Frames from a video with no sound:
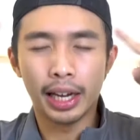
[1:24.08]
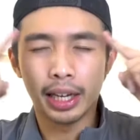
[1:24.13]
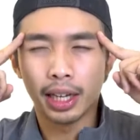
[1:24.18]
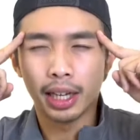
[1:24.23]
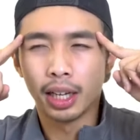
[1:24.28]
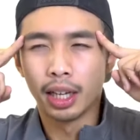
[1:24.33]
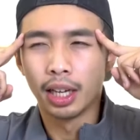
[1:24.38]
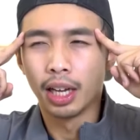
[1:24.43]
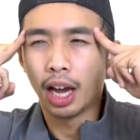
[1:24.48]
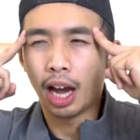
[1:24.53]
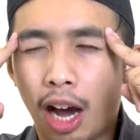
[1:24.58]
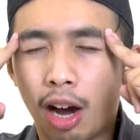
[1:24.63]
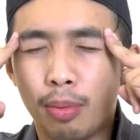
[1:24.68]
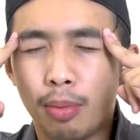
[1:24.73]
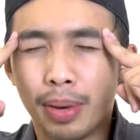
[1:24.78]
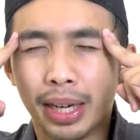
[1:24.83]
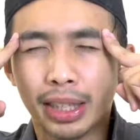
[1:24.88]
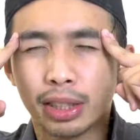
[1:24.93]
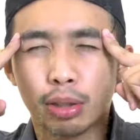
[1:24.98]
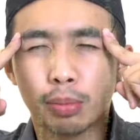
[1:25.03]
like how
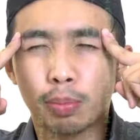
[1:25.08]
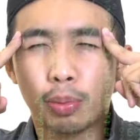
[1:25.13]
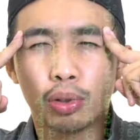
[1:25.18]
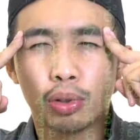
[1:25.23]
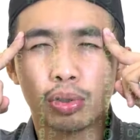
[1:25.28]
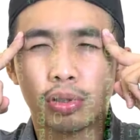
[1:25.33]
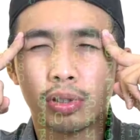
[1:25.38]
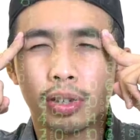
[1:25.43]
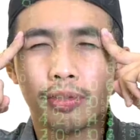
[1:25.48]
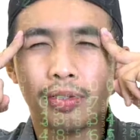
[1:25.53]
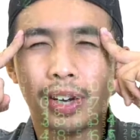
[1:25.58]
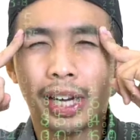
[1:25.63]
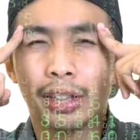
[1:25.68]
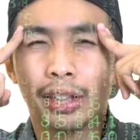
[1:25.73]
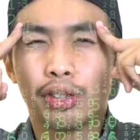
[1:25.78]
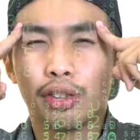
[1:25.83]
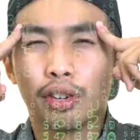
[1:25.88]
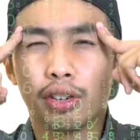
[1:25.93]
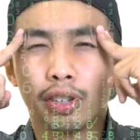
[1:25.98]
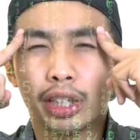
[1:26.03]
am I supposed to
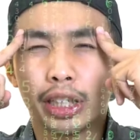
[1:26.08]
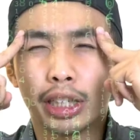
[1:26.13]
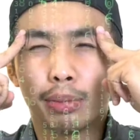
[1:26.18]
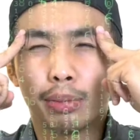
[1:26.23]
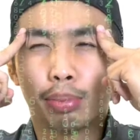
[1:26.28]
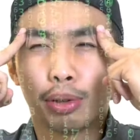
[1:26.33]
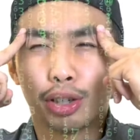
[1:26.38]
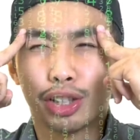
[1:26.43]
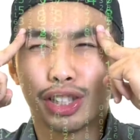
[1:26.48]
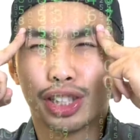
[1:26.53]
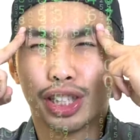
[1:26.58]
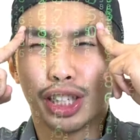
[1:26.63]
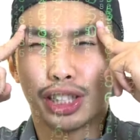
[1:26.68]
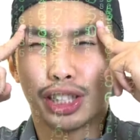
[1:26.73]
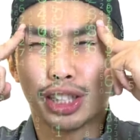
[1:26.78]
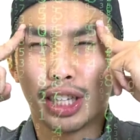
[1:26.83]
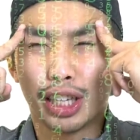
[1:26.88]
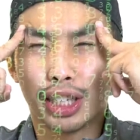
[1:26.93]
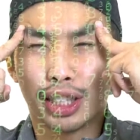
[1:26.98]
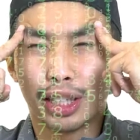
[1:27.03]
divide
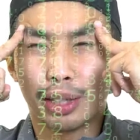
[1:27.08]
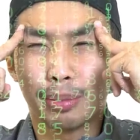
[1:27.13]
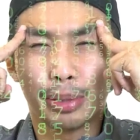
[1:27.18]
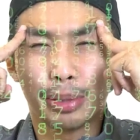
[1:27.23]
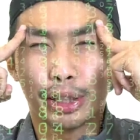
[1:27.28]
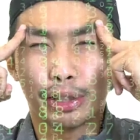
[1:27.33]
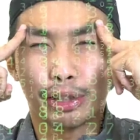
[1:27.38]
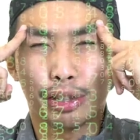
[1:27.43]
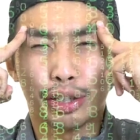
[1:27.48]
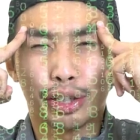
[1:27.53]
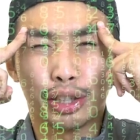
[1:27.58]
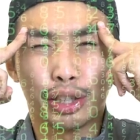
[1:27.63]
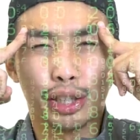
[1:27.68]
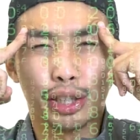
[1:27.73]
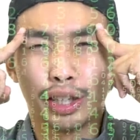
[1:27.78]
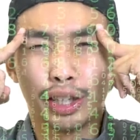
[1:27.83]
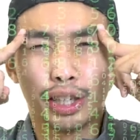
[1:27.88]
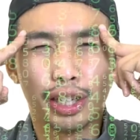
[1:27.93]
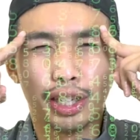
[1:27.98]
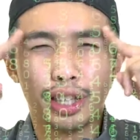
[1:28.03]
13.6 centimeters?